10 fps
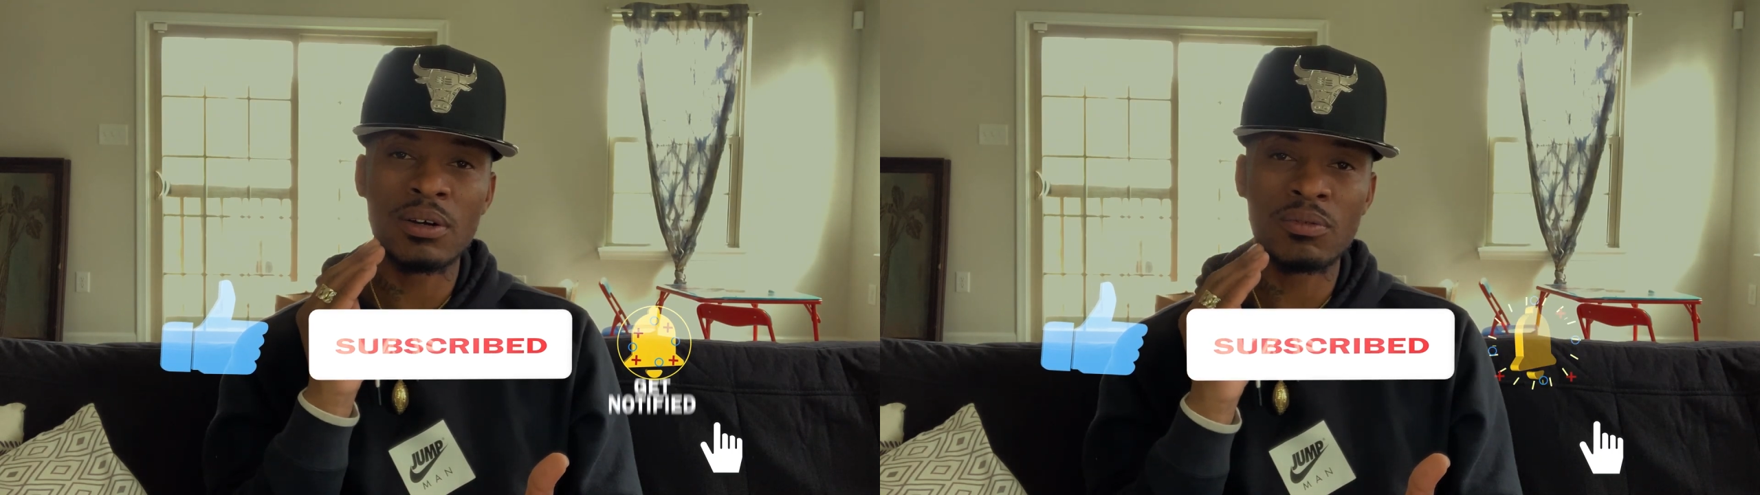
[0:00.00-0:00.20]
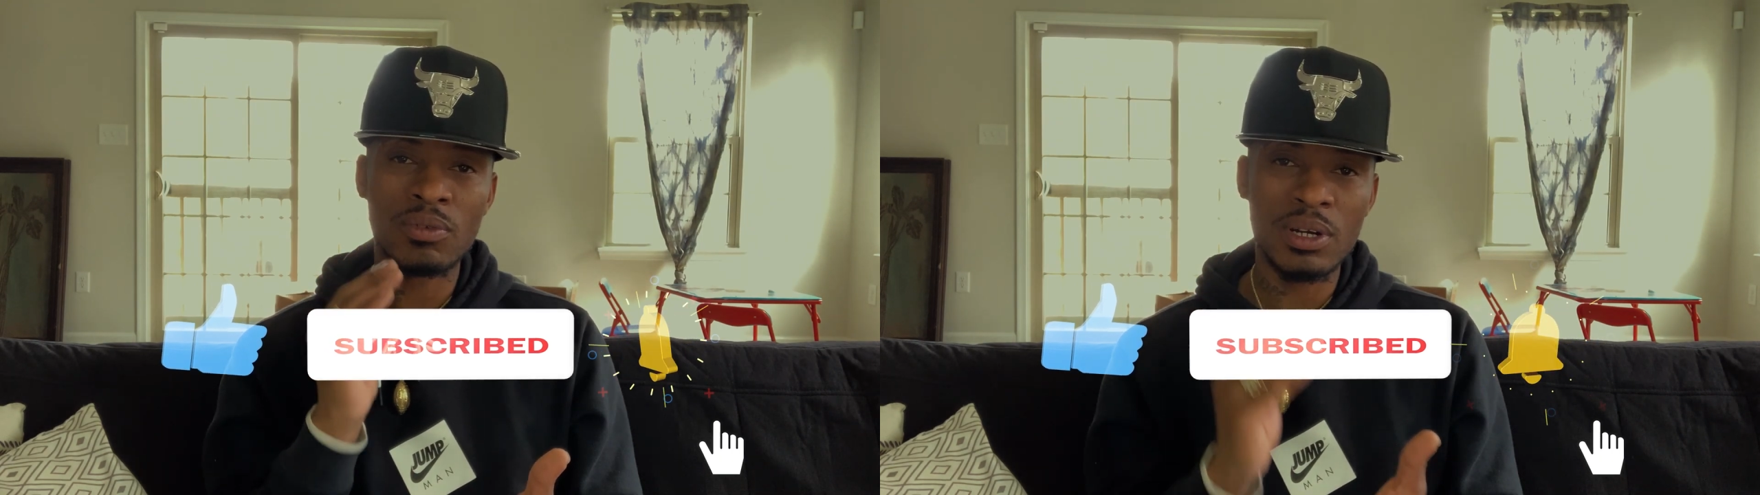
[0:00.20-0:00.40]

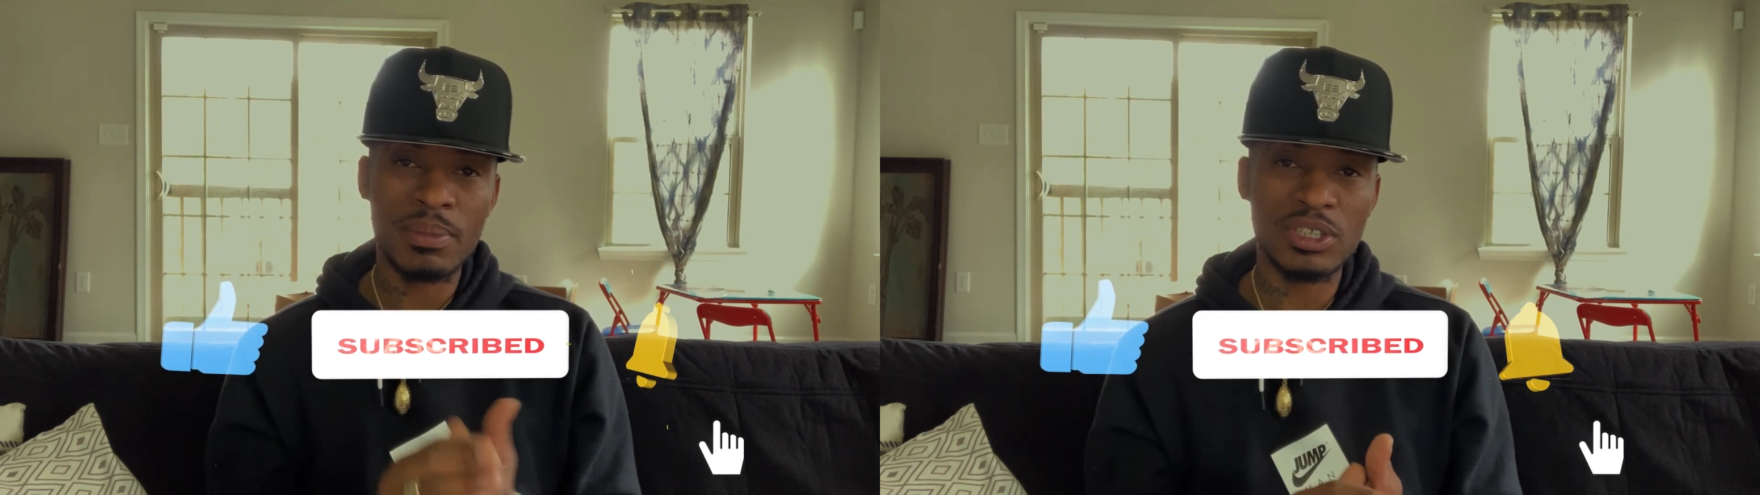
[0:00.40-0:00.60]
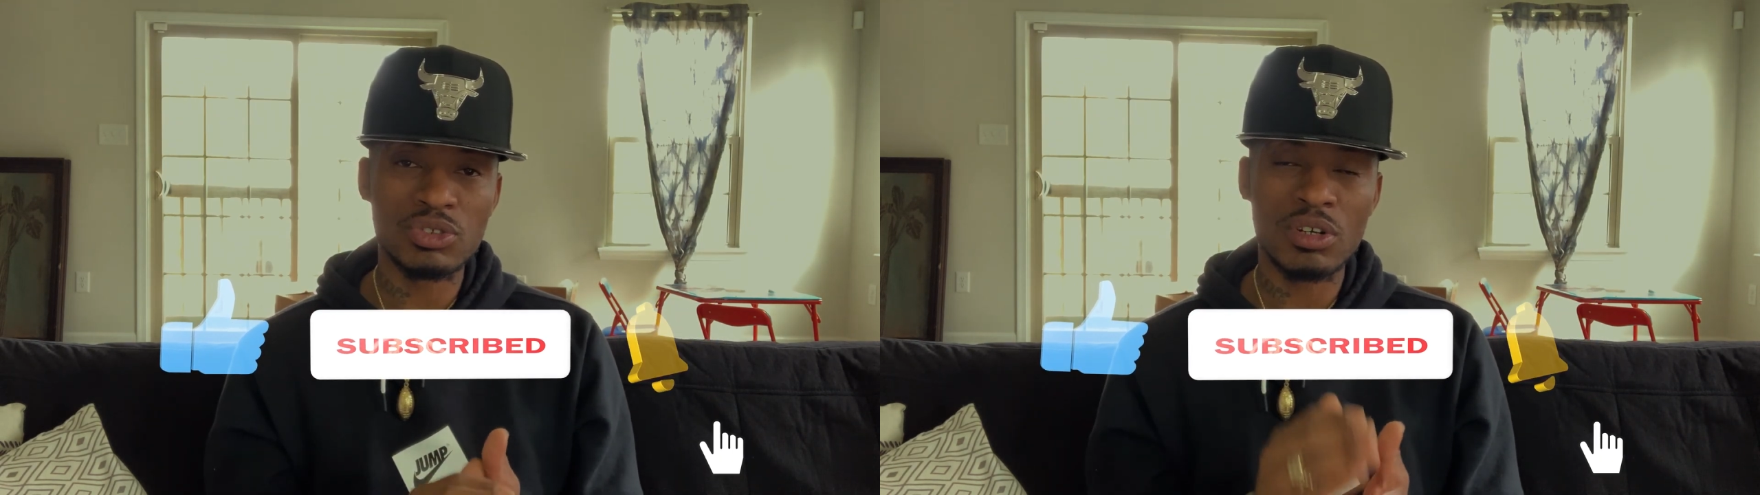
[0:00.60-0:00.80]
running
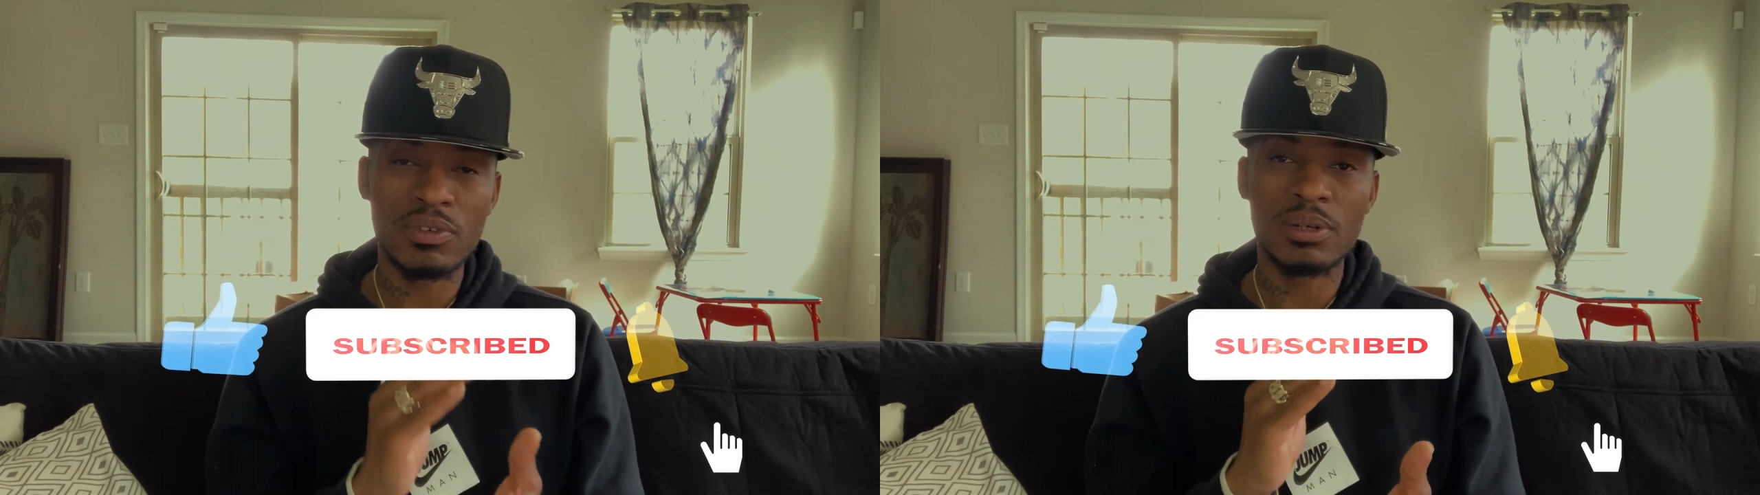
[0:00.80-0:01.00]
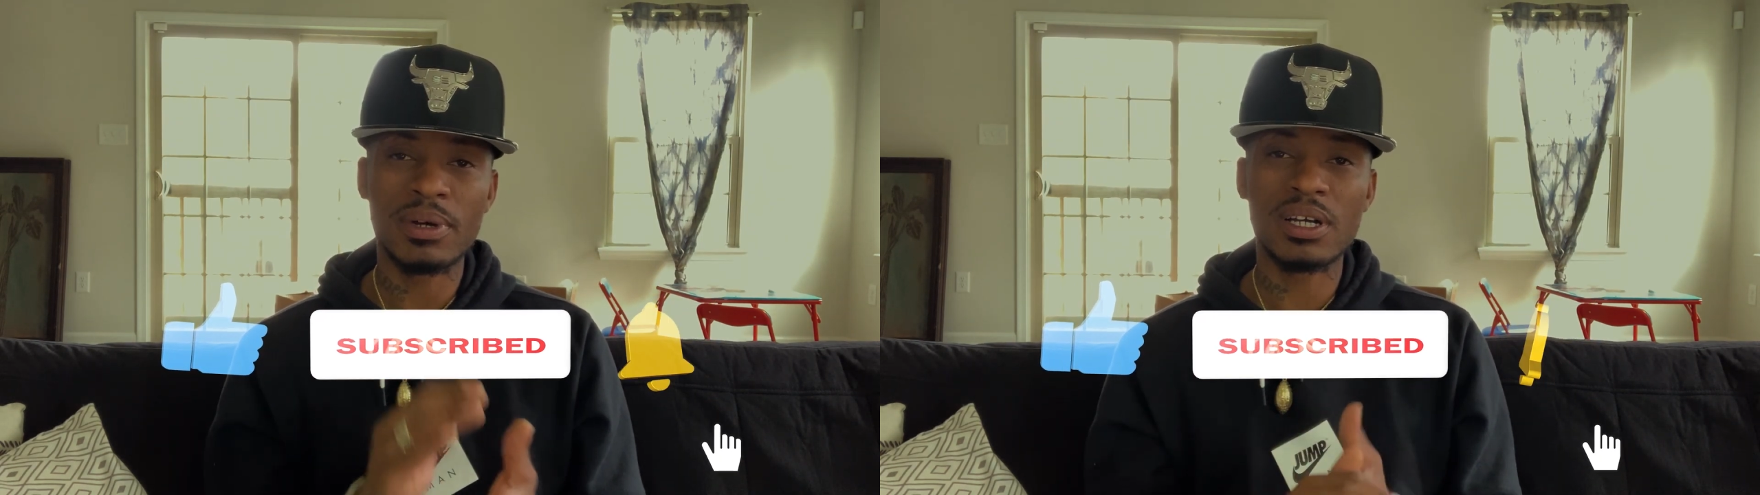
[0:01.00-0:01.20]
my truck,
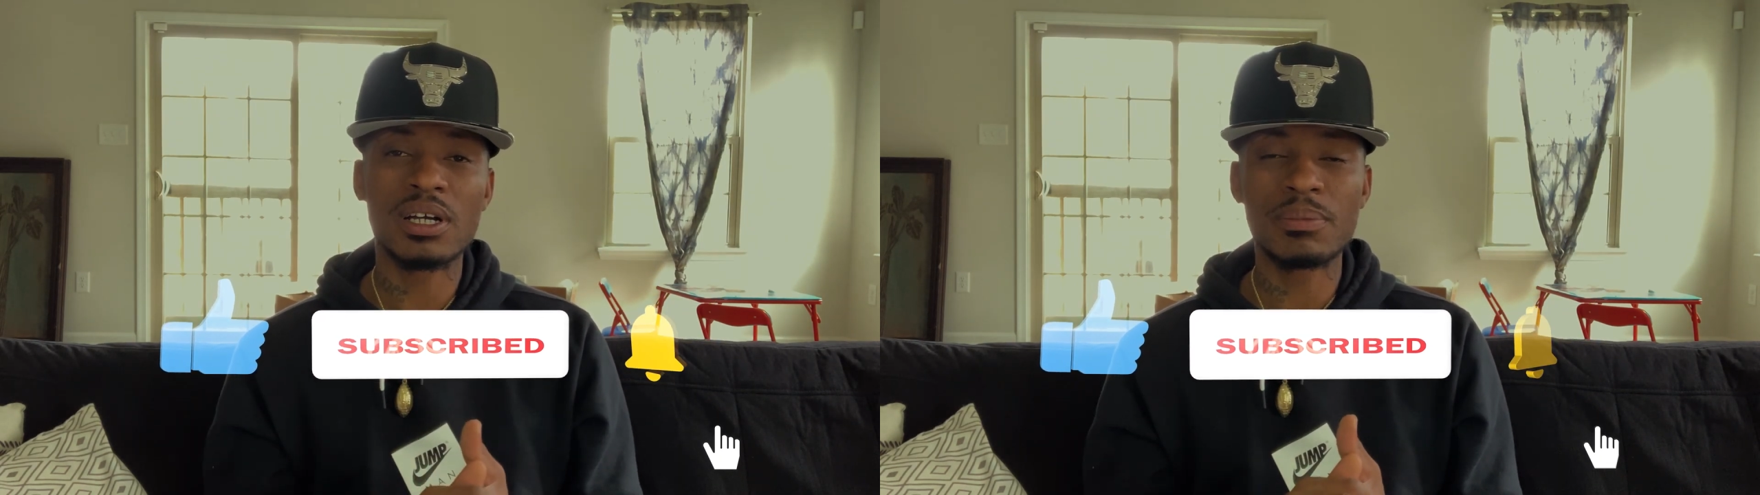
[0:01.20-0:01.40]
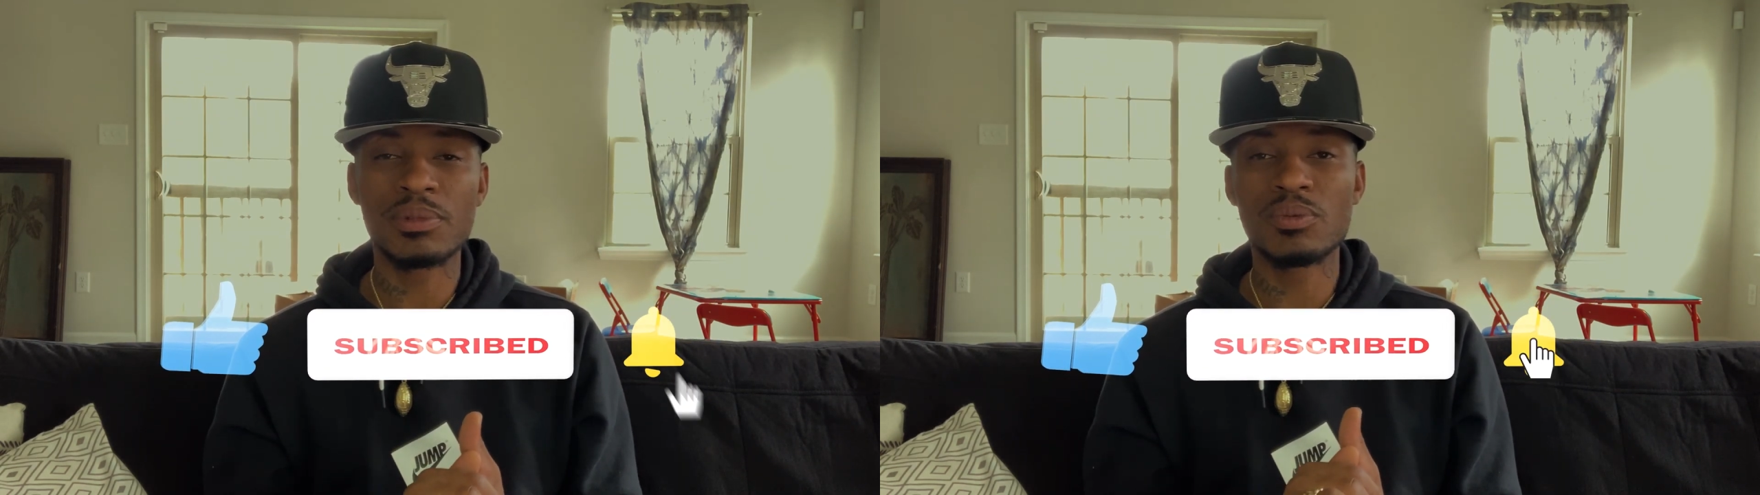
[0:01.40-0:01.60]
running my
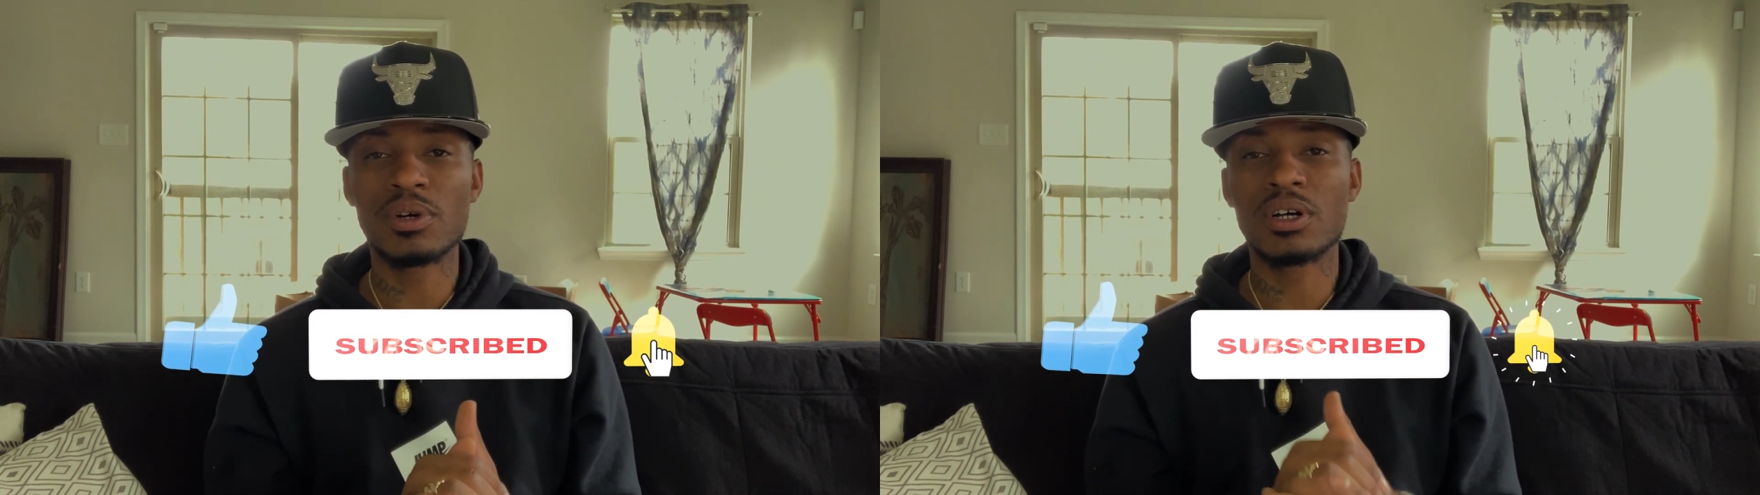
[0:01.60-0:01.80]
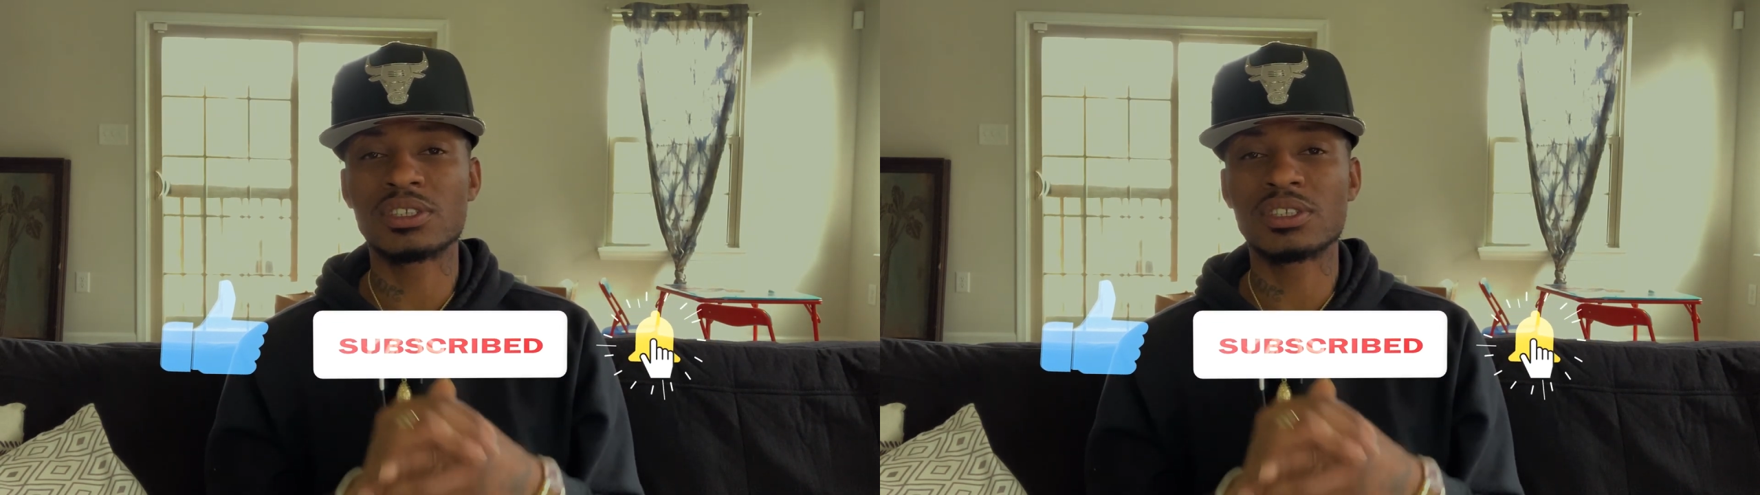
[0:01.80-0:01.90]
company well,